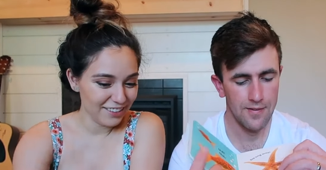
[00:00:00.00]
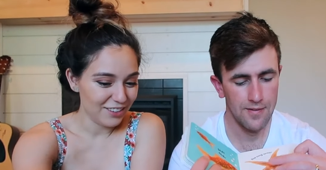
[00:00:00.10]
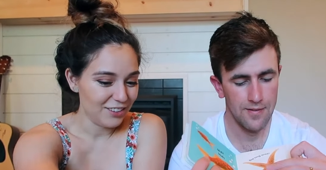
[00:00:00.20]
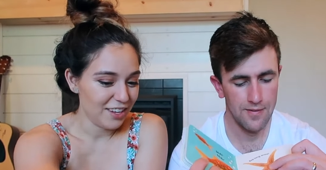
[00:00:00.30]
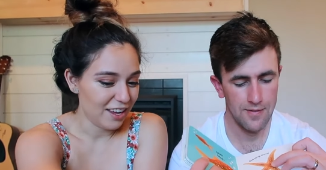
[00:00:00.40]

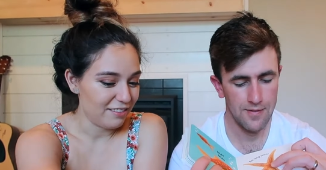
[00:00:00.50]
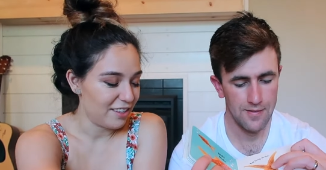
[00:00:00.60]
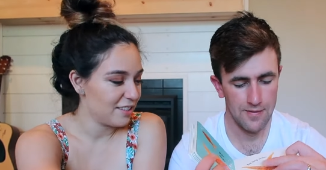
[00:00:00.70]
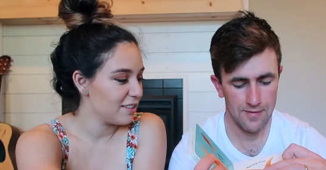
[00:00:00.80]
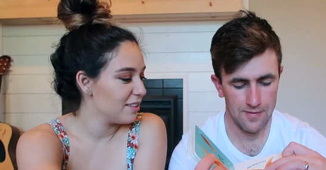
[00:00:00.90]
Speaker 1: No, you can't
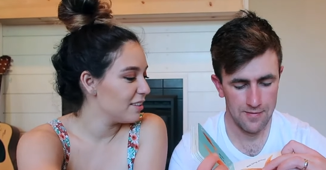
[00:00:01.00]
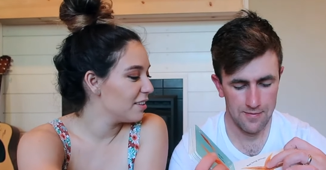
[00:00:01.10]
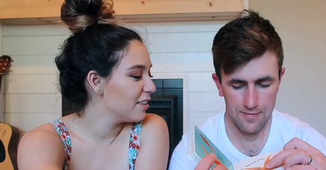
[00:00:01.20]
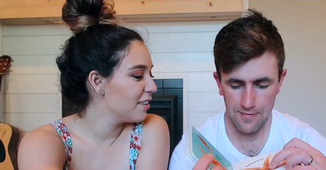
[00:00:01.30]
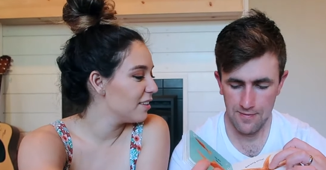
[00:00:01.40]
have this.
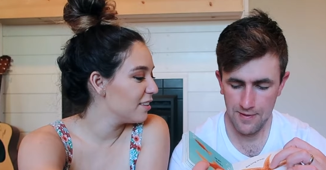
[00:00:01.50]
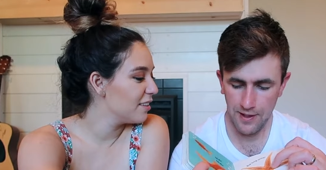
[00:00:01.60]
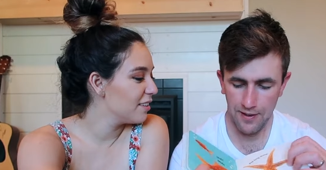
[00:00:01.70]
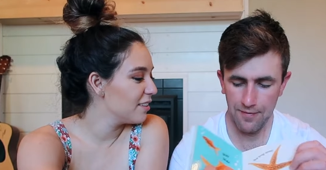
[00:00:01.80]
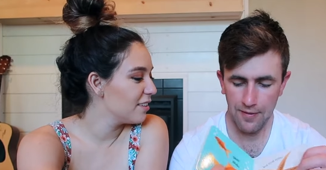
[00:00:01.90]

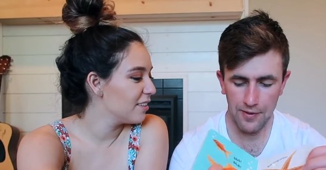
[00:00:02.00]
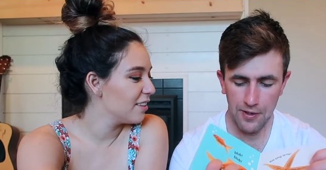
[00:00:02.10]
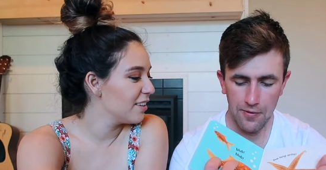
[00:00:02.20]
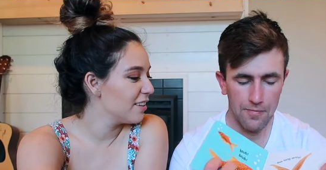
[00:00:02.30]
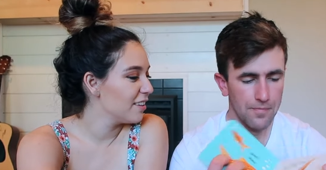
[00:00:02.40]
Speaker 2: Yeah, very
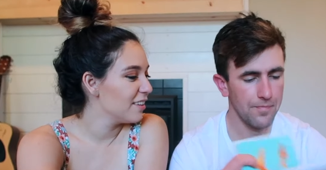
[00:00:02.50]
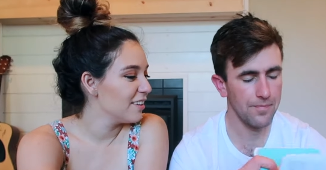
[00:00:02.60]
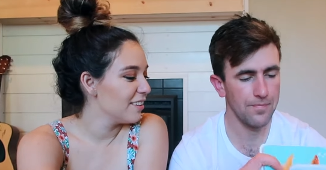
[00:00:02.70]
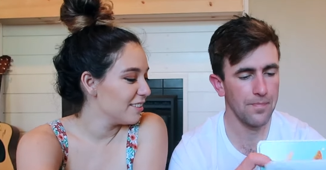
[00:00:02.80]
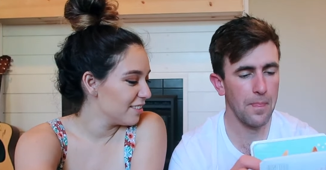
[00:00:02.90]
cute.
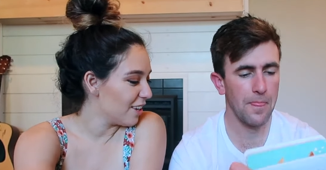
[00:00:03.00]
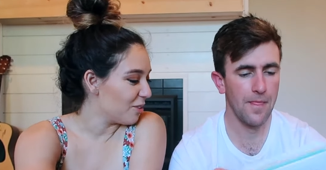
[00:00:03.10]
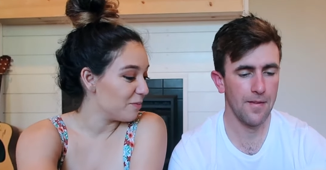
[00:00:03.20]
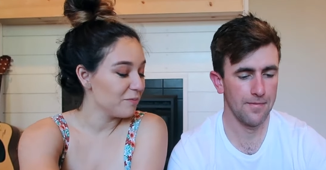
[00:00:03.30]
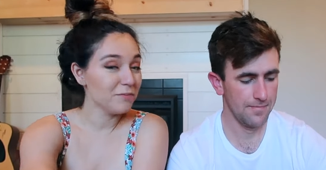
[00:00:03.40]

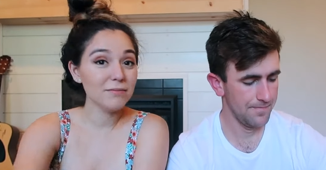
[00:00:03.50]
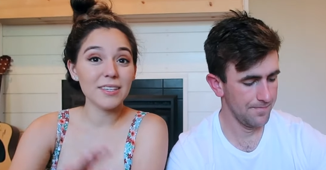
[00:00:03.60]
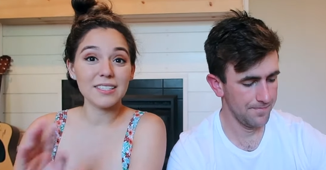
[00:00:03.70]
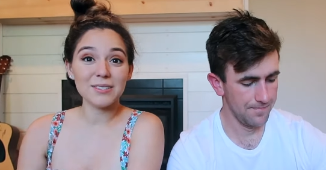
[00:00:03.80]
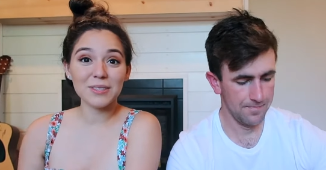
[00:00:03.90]
Speaker 1: So,
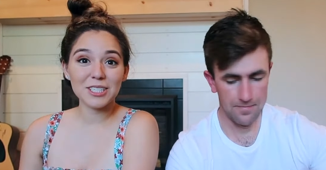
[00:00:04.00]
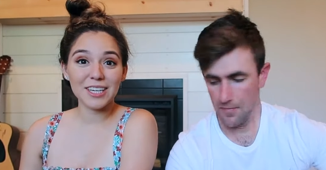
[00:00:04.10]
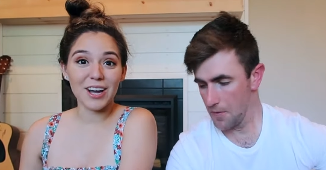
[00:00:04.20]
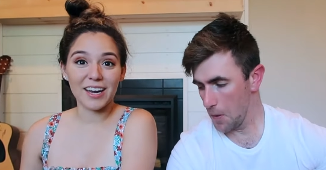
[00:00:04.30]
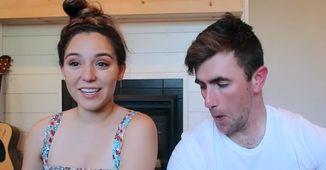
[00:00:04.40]
this is what
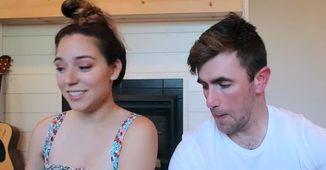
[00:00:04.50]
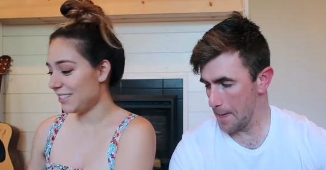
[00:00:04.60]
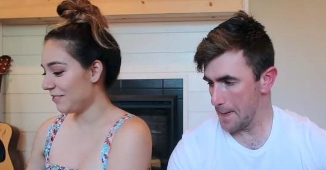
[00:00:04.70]
she got us.